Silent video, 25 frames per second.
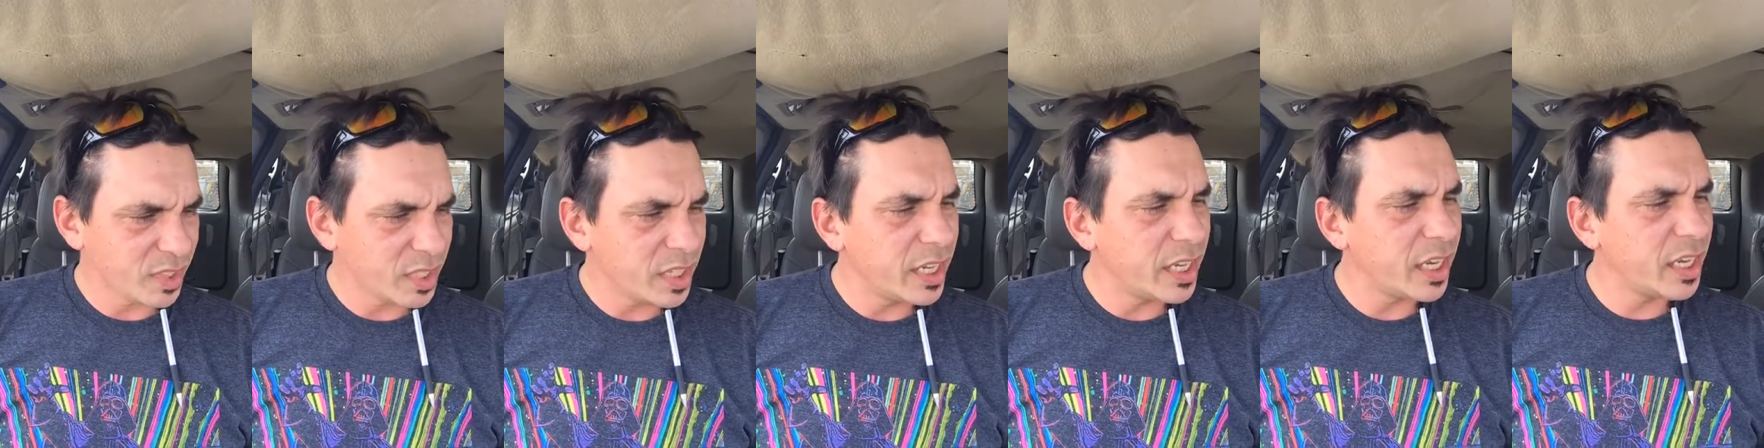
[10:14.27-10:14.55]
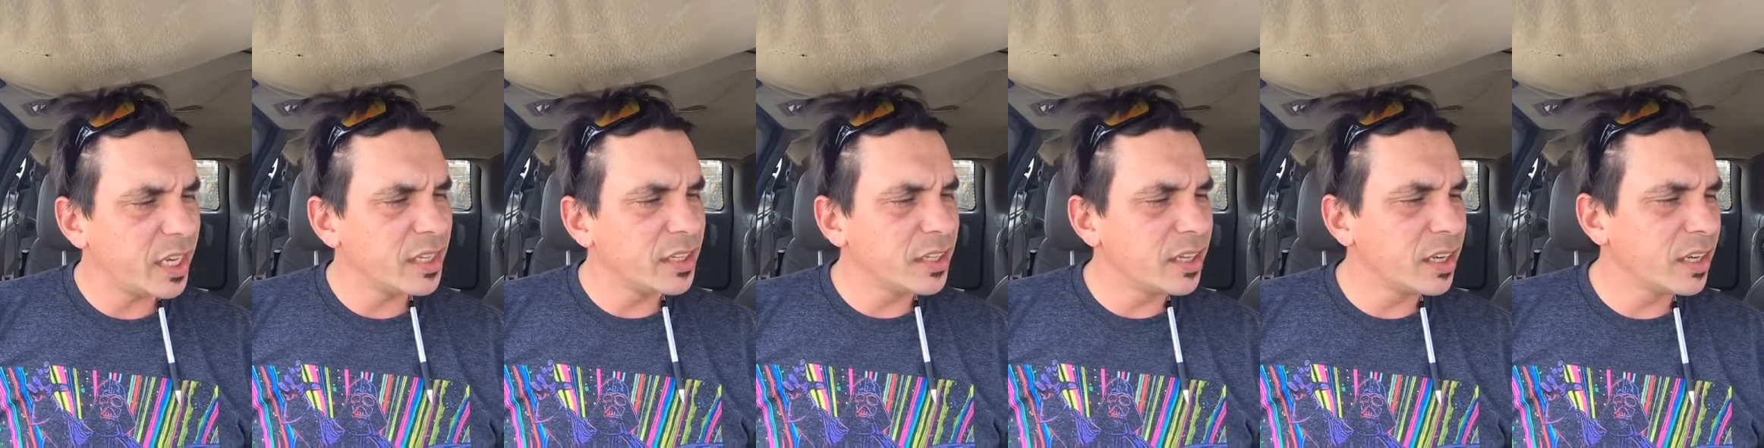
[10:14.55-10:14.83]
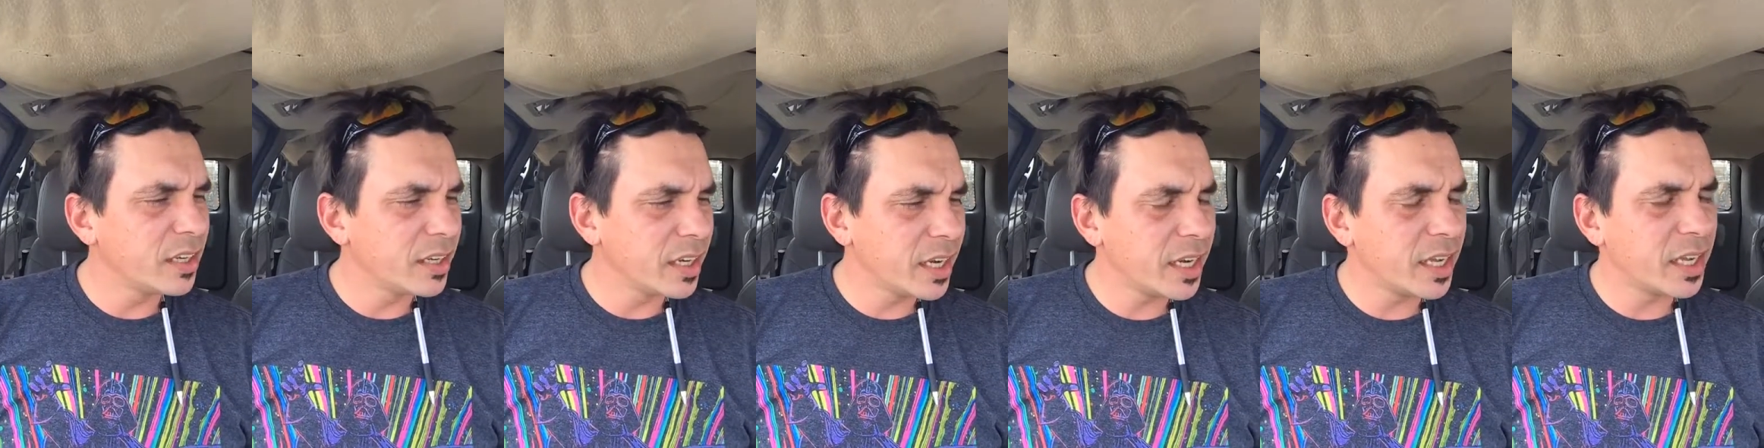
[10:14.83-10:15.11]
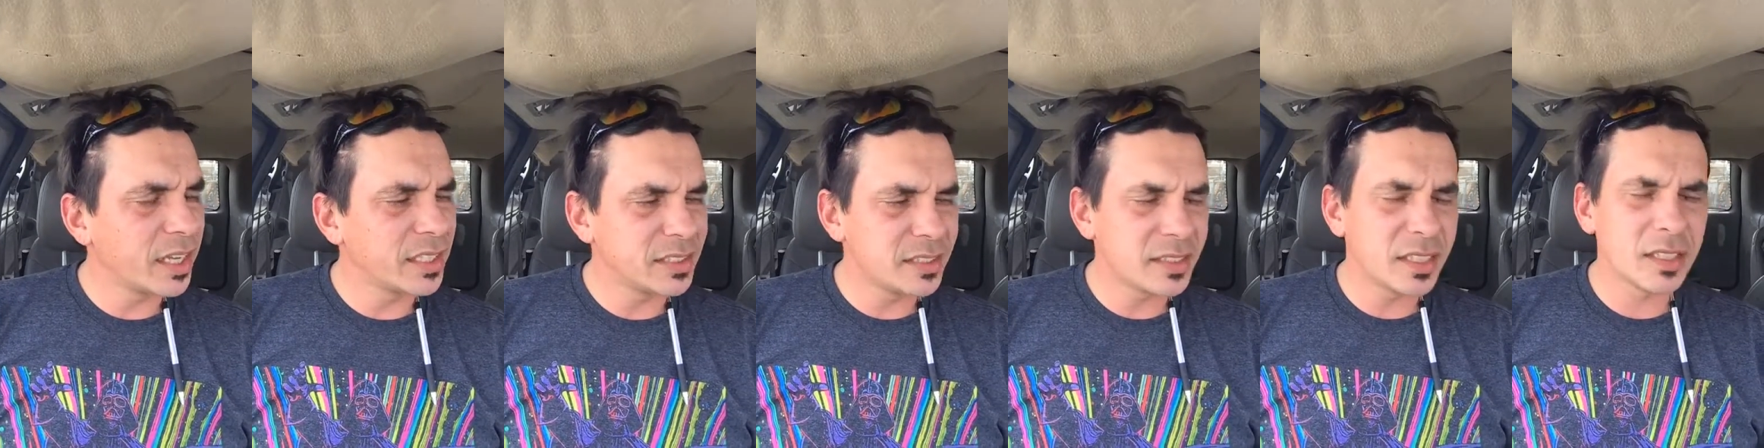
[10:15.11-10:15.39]
And uh,
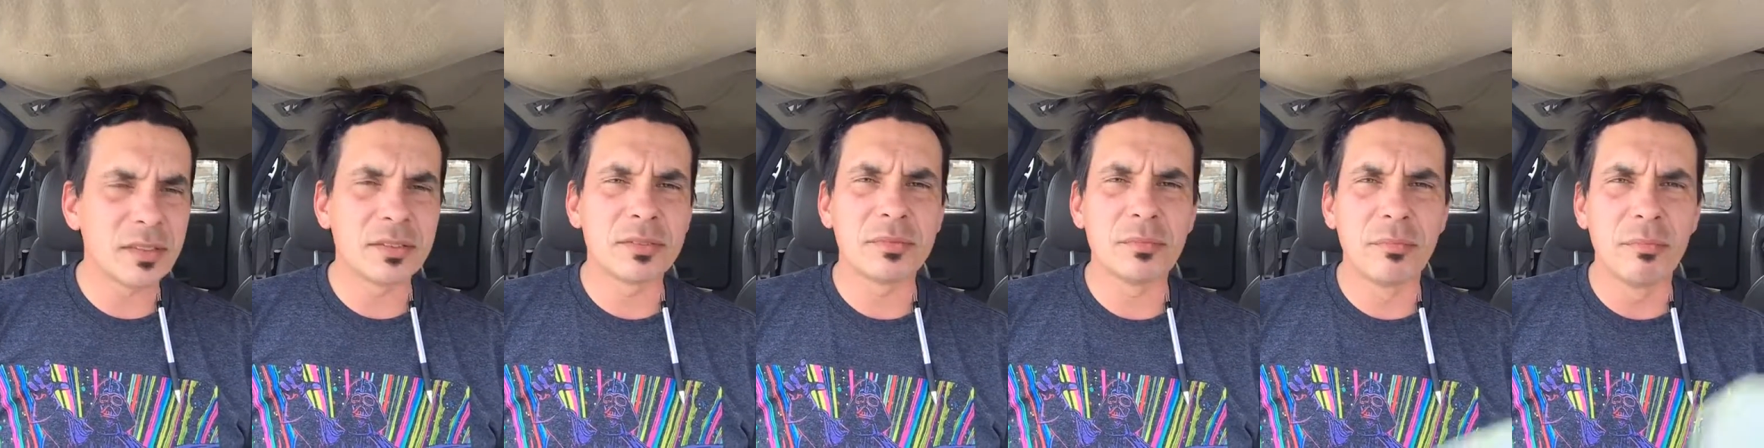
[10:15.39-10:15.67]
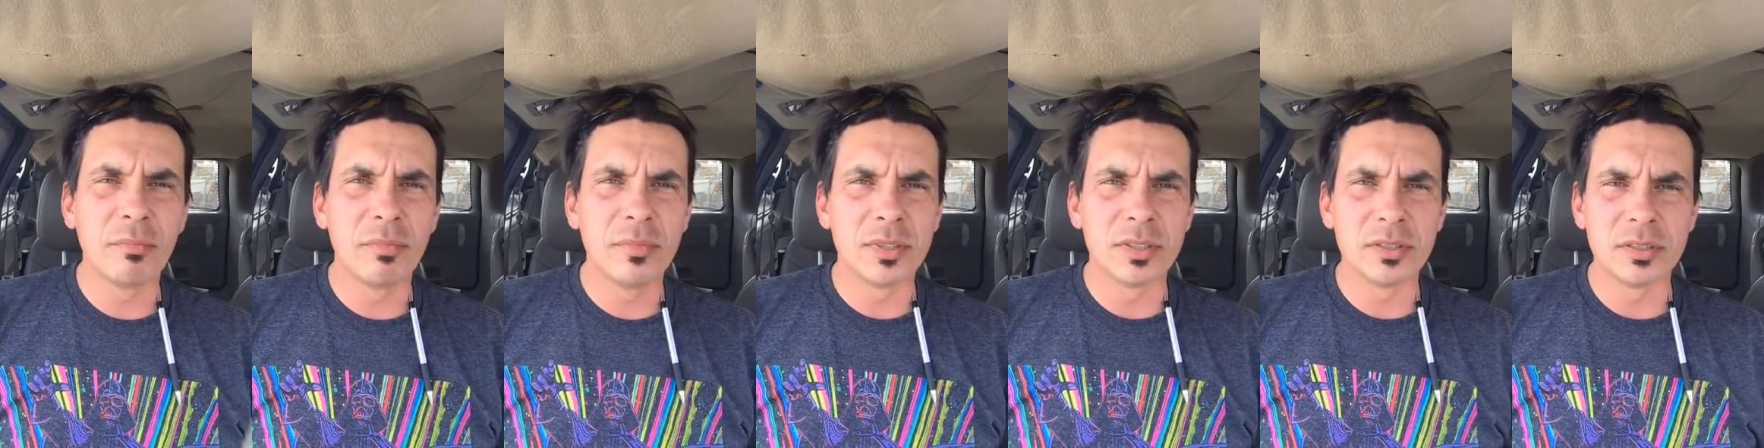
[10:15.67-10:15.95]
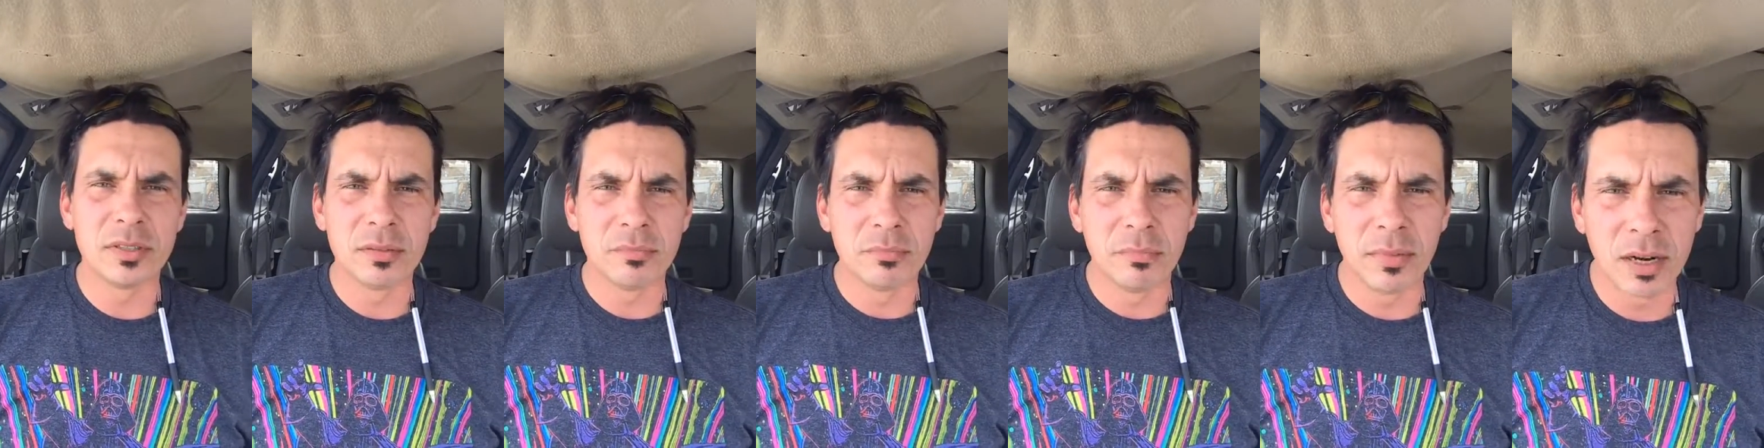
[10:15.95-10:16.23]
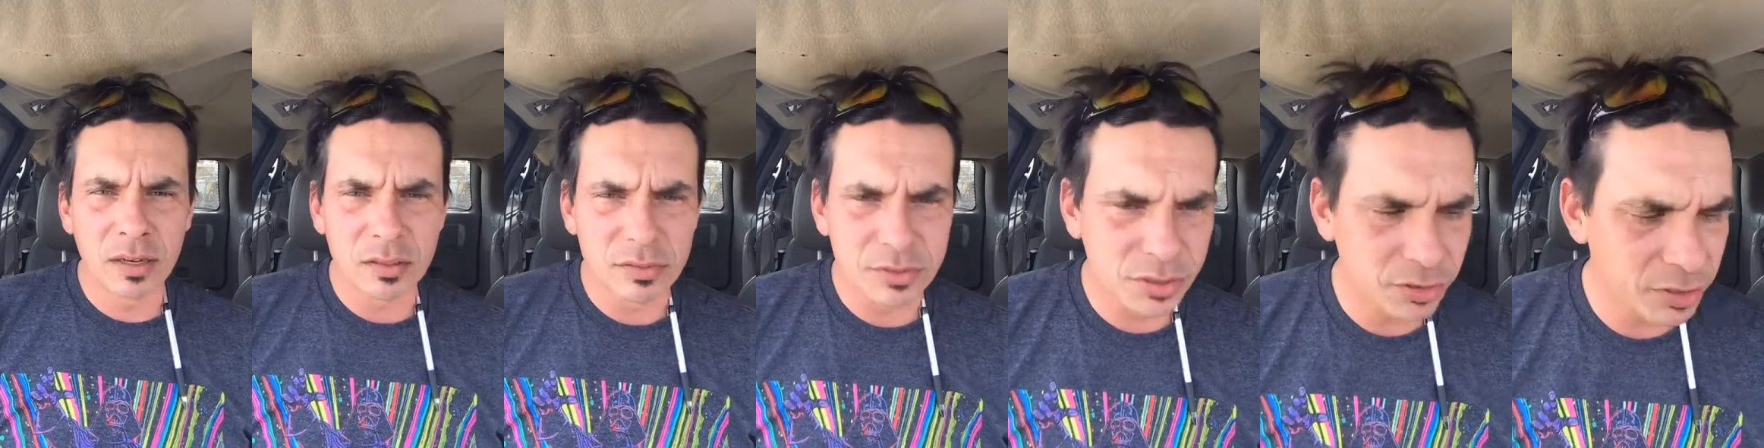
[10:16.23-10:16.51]
yeah, I said
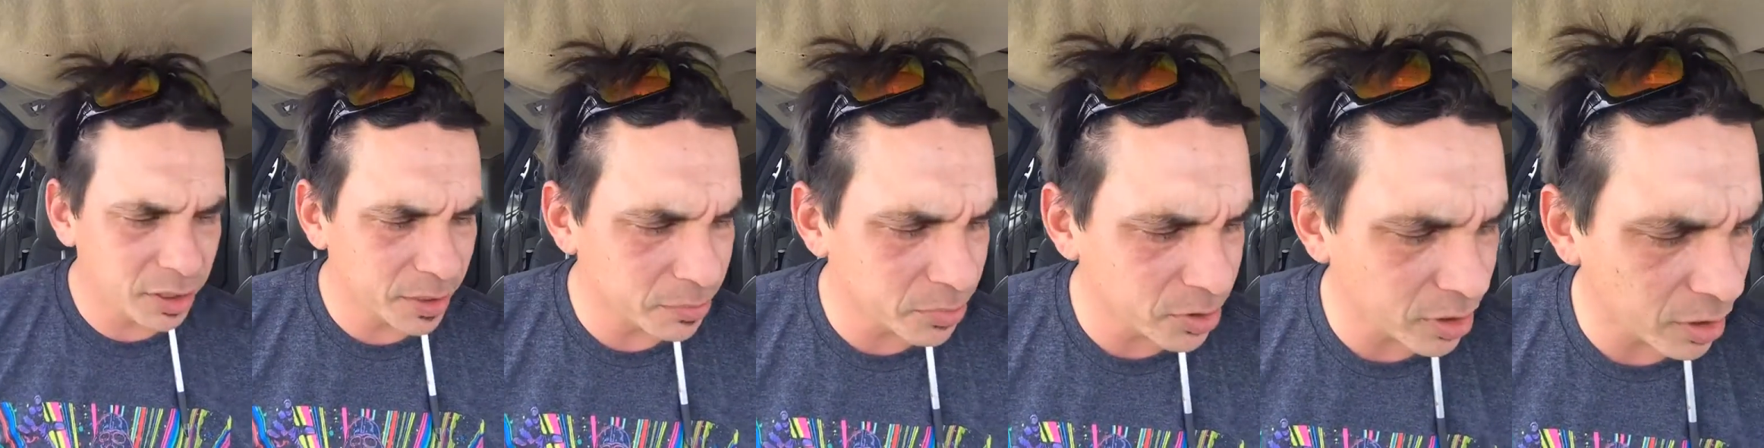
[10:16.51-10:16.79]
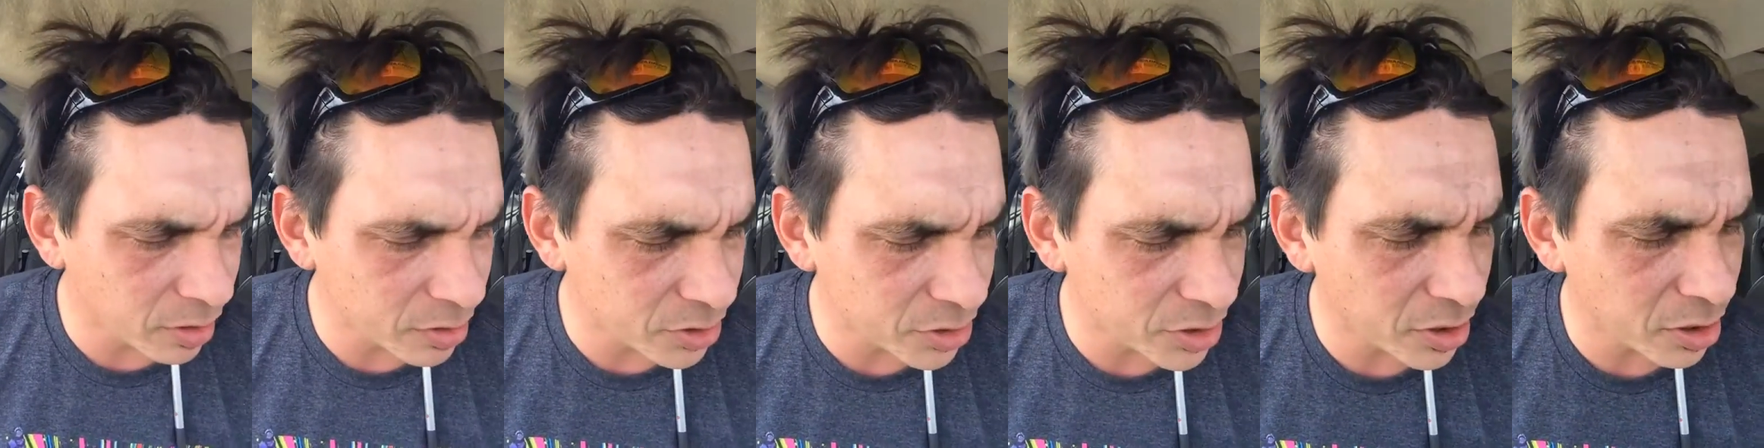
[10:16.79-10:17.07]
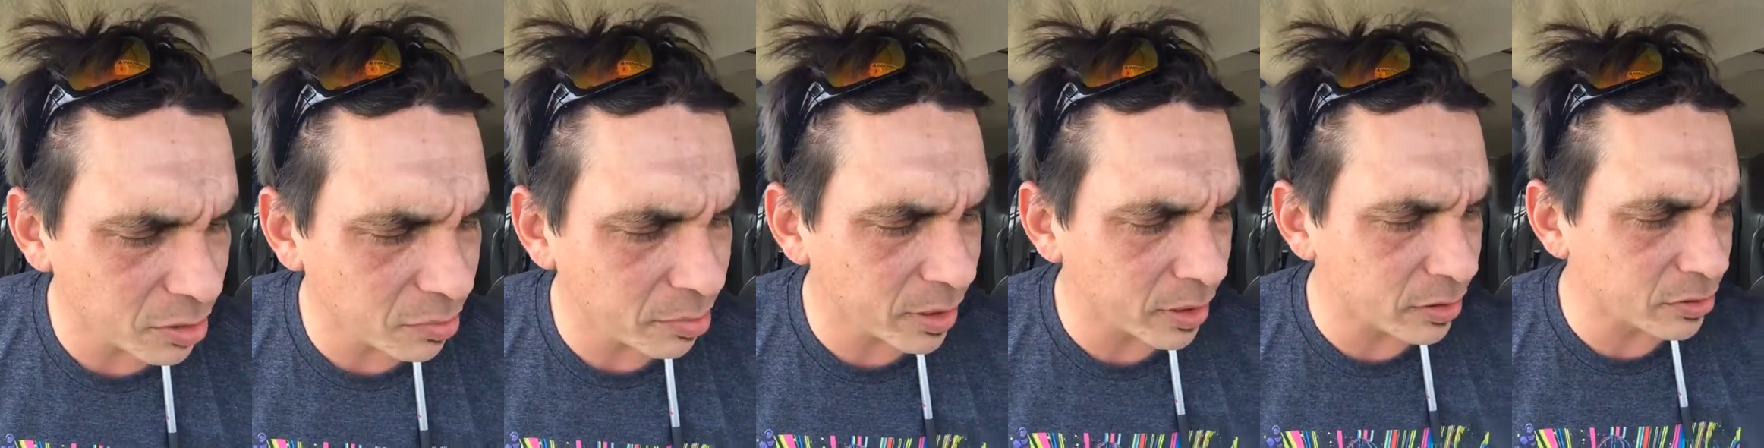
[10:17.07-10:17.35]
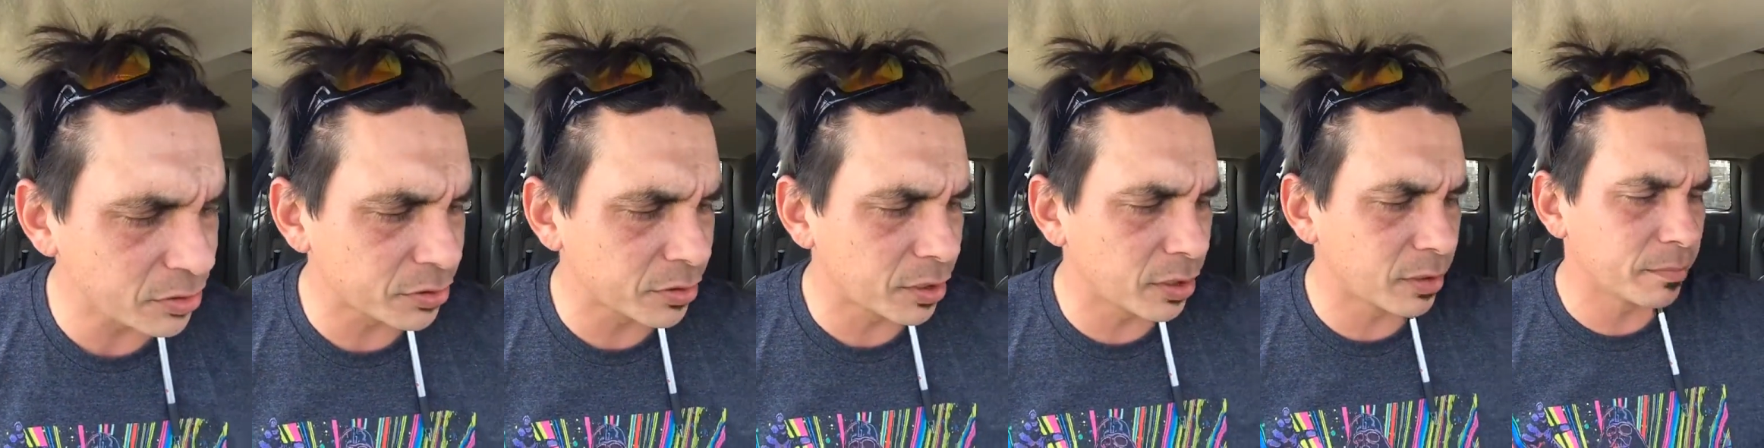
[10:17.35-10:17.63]
Meryl Streep talked shit
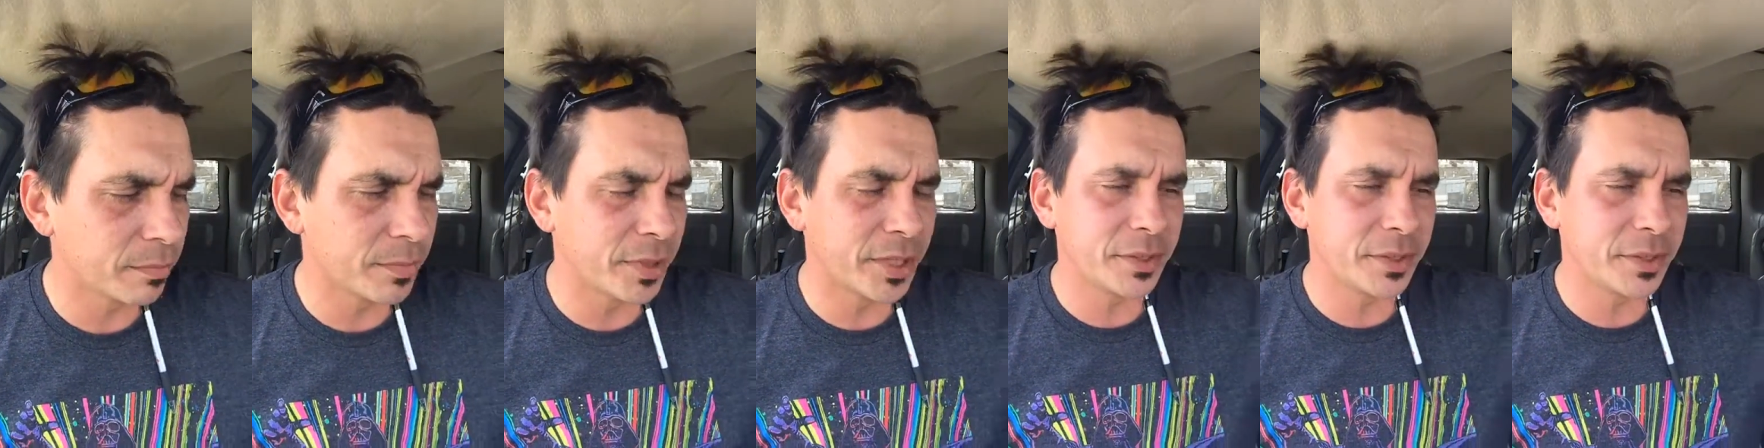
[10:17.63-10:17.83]
about Trump.